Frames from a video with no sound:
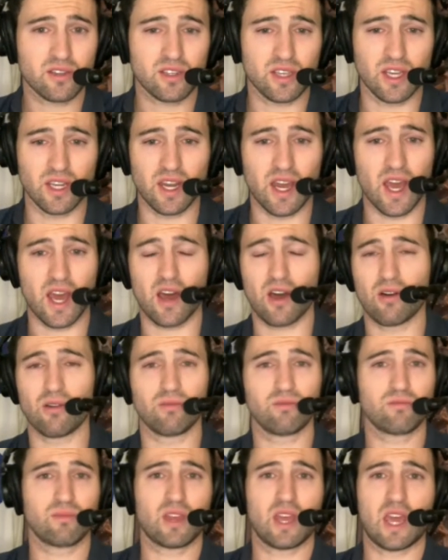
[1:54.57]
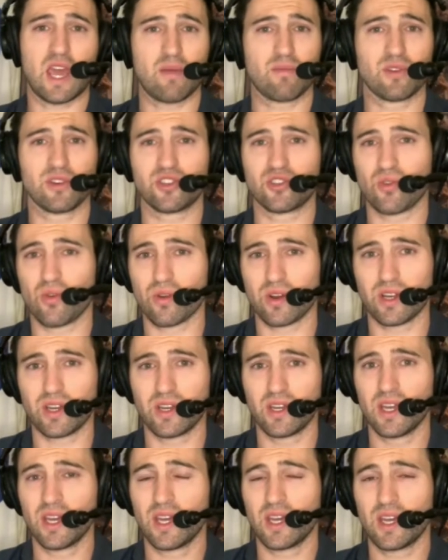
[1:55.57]
and now Cameron Jordan
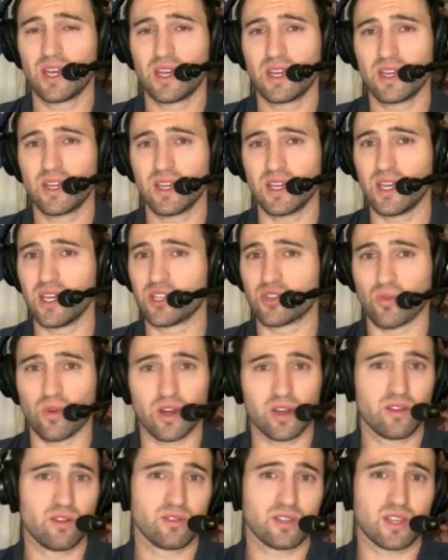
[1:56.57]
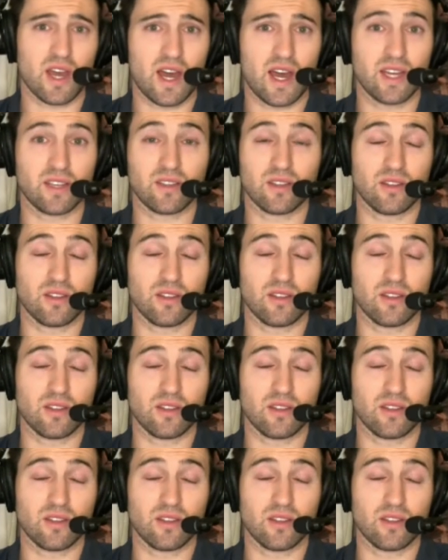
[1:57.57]
is one of those guys.